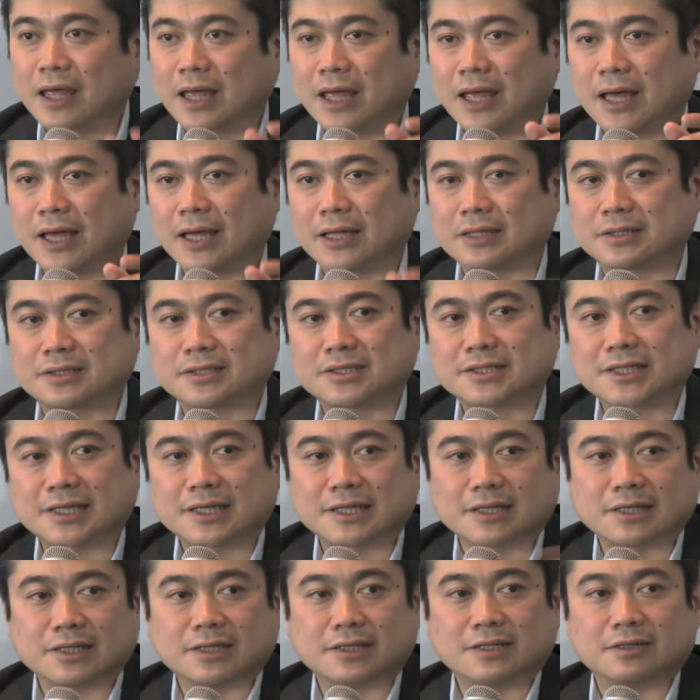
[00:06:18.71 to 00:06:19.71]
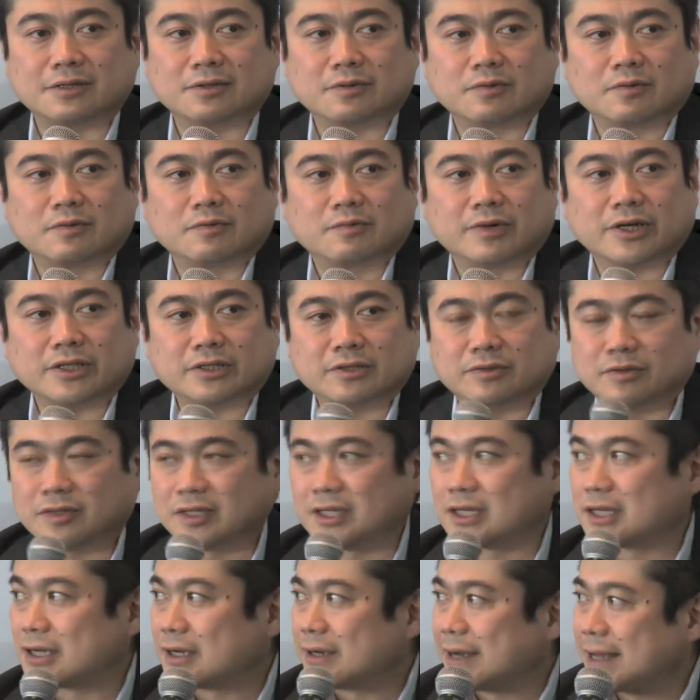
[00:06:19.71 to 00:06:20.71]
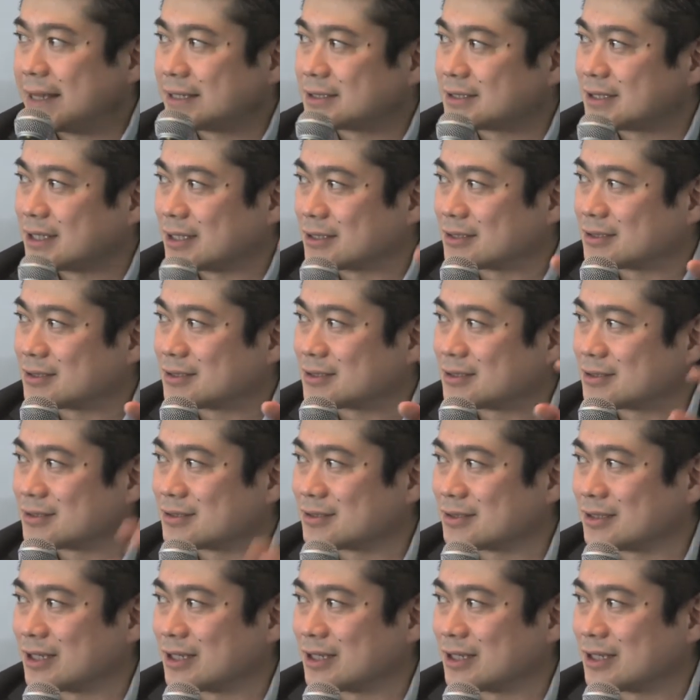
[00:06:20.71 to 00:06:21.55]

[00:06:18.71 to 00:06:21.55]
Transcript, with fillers: And secondly, what you think are assets,